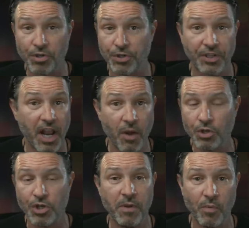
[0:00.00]
and said, Hey, would
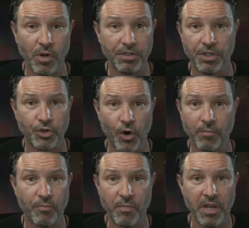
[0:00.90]
you be willing to join
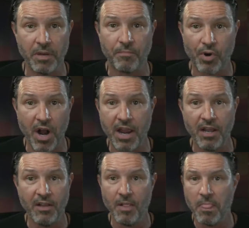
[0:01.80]
with me and pray
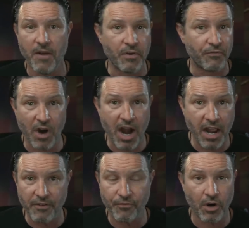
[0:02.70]
every Friday
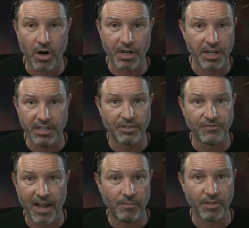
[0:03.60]
for our kids and
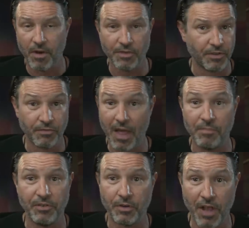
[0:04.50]
families? I was like, that,
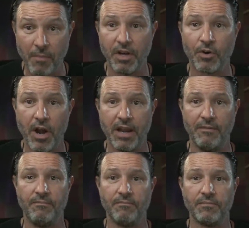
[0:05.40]
That'd be great.
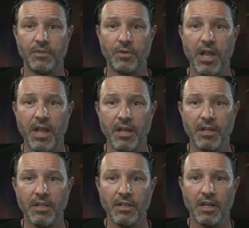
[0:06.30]
Okay.
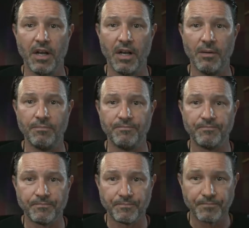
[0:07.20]
Um,
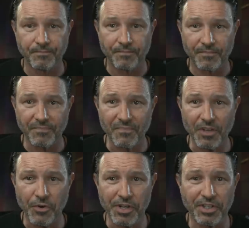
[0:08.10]

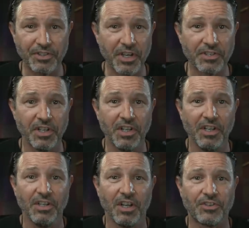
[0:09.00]
Teresa says,
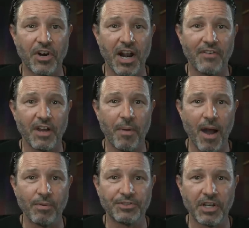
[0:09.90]
I tried having a Bible
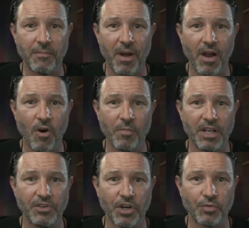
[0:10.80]
study in my home in
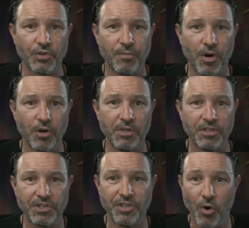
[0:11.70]
conjunction with small group
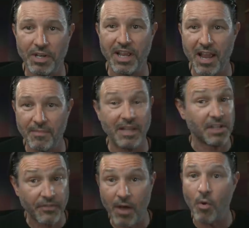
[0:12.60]
ministries. No one came. That
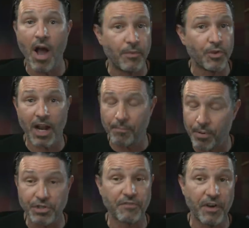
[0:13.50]
that will happen. You got to
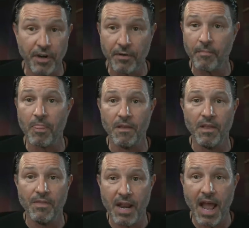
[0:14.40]
persevere.
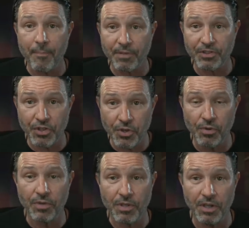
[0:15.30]
That happens too.
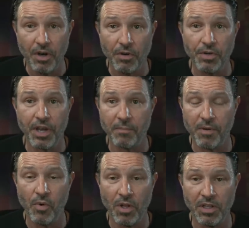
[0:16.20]
You know, you got to be
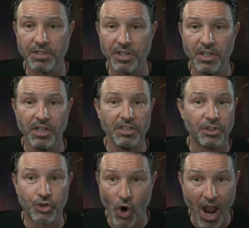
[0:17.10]
willing to to
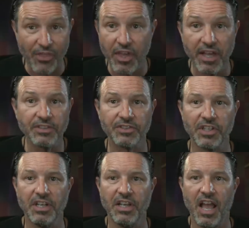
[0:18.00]
try things.
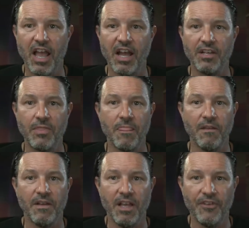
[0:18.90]
And
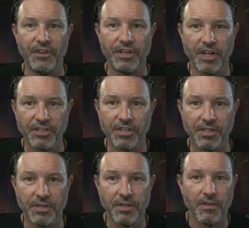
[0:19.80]
if it doesn't,
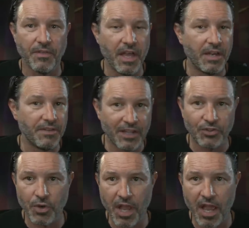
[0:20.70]
then that's
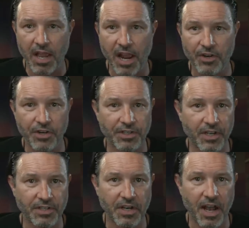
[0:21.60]
okay. Andrea
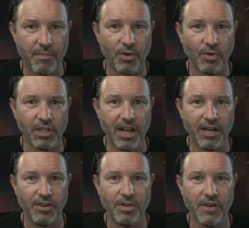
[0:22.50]
says, I'm an old lady
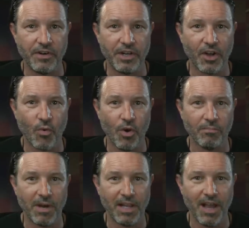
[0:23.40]
who never did a quilt in
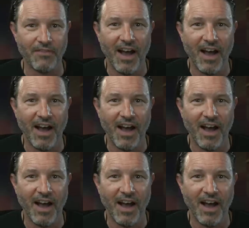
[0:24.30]
my life.